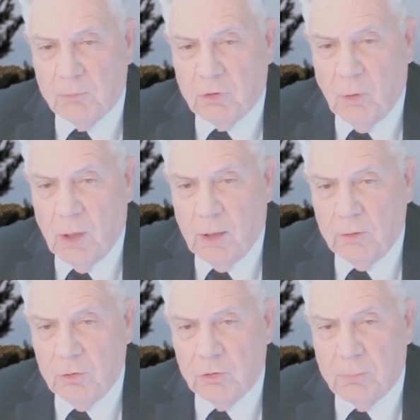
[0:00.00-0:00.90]
So I
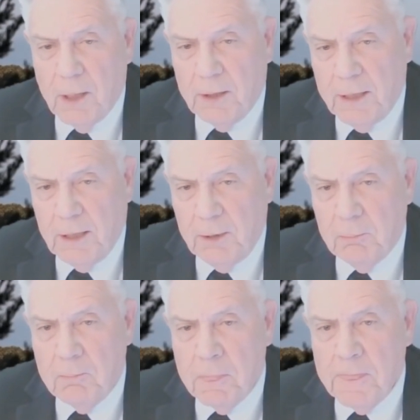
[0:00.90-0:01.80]
used my
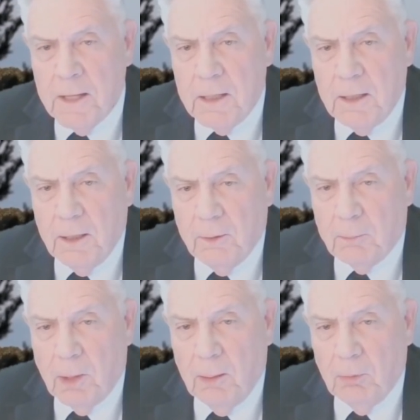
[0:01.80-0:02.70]
name, and the
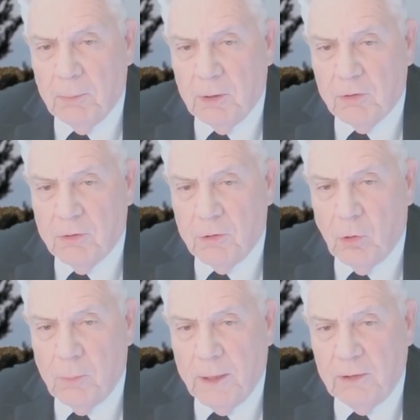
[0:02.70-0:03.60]
problem is the
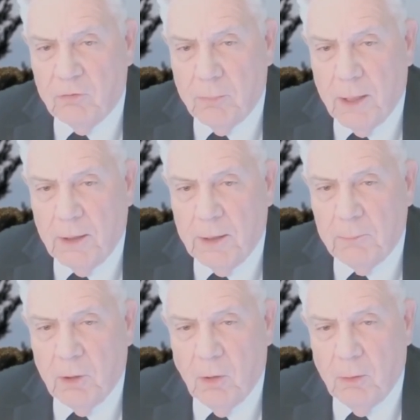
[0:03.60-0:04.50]
domain for my name
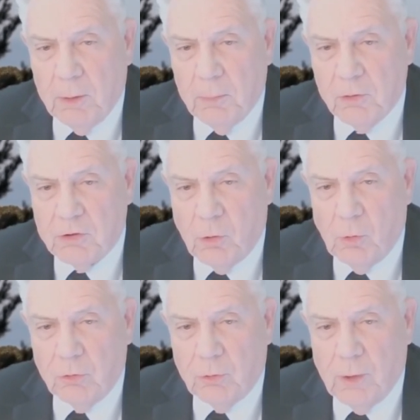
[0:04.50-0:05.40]
had already been
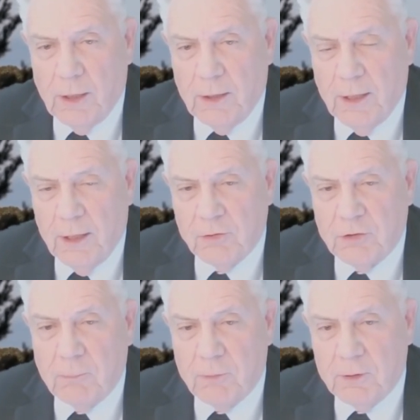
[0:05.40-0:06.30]
sold, so I had to add
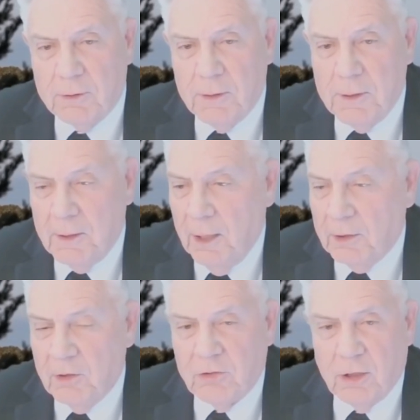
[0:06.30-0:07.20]
something. I
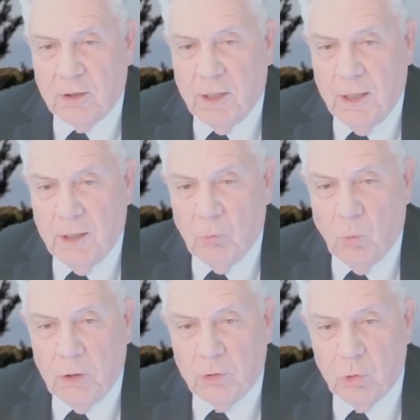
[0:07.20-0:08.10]
guess I could add
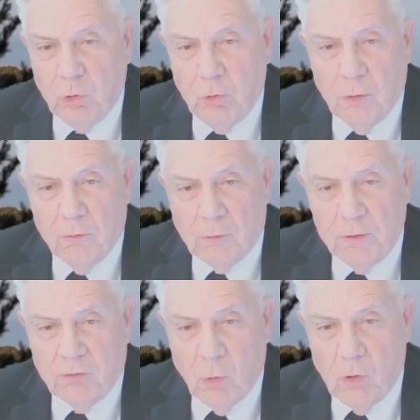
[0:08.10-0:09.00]
one, two, or three,
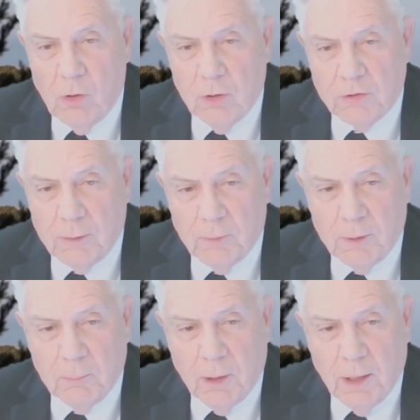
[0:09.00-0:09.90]
four, or
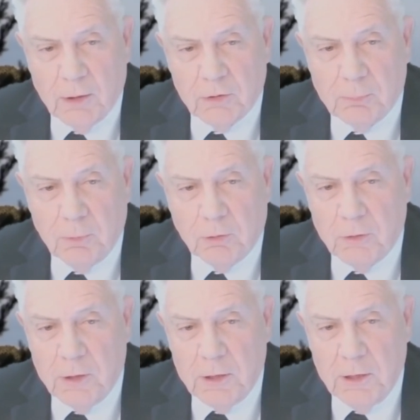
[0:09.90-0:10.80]
something, but I just put
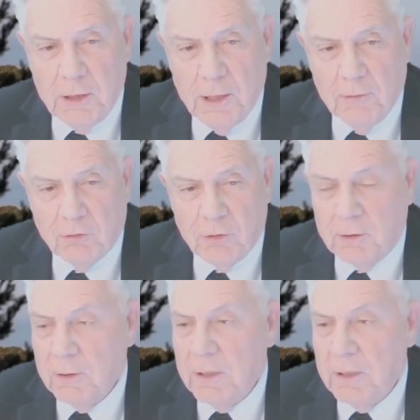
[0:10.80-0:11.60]
the DD after it.